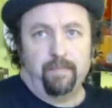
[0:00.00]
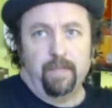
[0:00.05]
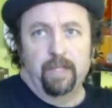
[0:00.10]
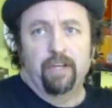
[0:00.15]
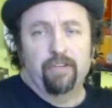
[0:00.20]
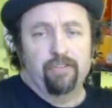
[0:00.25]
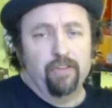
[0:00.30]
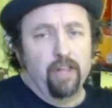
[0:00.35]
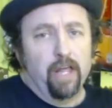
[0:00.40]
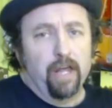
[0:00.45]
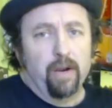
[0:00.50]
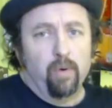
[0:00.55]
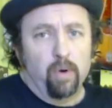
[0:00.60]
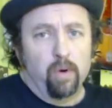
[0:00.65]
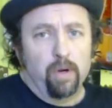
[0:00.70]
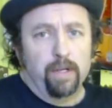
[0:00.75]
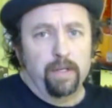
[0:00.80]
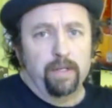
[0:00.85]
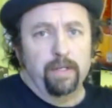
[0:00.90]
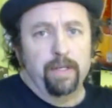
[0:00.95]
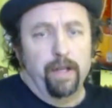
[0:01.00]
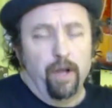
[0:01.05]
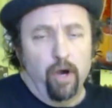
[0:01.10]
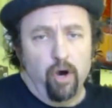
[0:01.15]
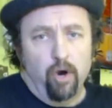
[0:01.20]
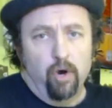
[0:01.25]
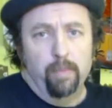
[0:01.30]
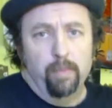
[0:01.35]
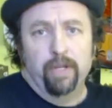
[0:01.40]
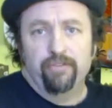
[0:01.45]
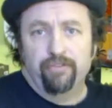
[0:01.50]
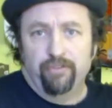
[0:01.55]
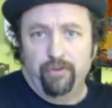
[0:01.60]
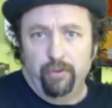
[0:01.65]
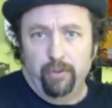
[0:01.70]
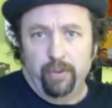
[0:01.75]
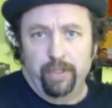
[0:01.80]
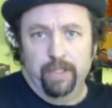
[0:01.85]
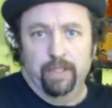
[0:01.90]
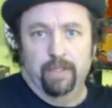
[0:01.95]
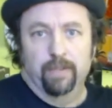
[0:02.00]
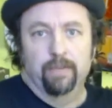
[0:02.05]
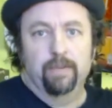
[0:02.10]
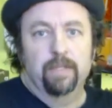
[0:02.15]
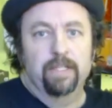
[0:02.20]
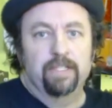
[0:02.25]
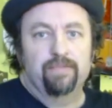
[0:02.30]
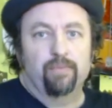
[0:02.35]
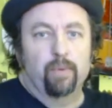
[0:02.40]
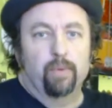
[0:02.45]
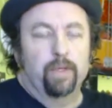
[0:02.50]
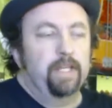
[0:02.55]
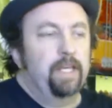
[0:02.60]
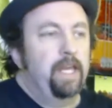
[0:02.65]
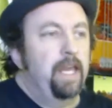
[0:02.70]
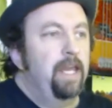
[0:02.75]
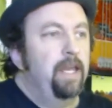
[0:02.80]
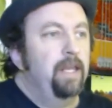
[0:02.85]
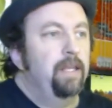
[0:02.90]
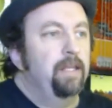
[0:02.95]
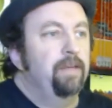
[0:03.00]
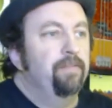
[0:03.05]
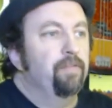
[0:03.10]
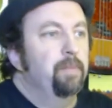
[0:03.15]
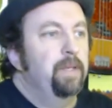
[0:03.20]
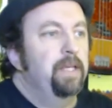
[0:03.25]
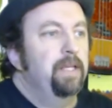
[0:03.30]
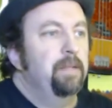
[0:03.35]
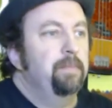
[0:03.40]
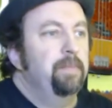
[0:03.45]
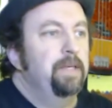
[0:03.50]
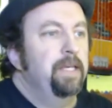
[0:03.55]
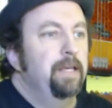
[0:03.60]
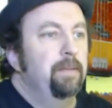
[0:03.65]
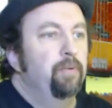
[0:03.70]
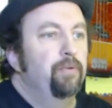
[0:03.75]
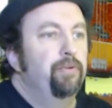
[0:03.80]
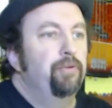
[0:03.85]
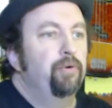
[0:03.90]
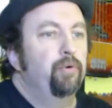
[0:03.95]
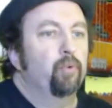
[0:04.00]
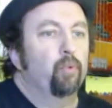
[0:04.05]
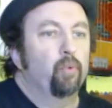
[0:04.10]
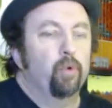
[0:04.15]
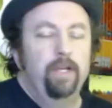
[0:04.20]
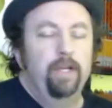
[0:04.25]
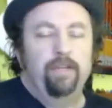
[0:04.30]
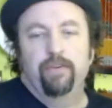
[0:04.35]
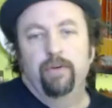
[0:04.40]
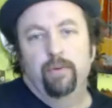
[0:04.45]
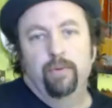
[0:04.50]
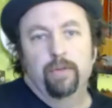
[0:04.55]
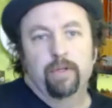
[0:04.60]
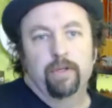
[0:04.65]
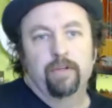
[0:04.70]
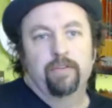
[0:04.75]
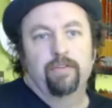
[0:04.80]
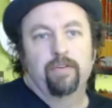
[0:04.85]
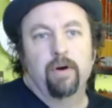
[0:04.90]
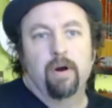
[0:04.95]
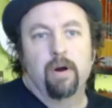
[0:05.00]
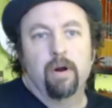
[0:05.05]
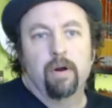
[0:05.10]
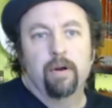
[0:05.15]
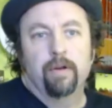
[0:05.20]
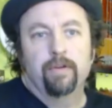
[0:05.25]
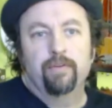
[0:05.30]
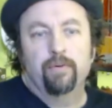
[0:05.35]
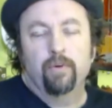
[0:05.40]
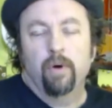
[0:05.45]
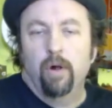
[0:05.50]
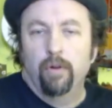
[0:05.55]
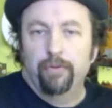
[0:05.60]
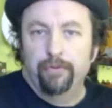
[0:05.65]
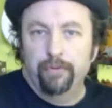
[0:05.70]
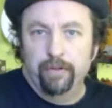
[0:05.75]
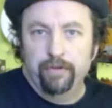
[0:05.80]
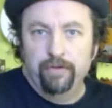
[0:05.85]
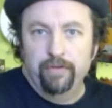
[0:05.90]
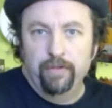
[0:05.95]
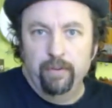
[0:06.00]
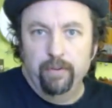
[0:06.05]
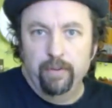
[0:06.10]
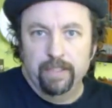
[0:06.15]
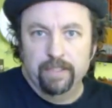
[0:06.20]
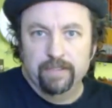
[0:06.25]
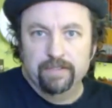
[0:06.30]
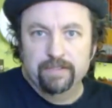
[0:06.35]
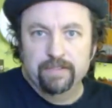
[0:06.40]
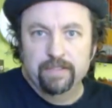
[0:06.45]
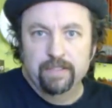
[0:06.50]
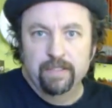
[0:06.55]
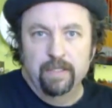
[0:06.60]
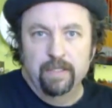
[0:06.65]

does a lot of work at home in a studio. It's really handy for me to be able to retune the guitar into alternate tunings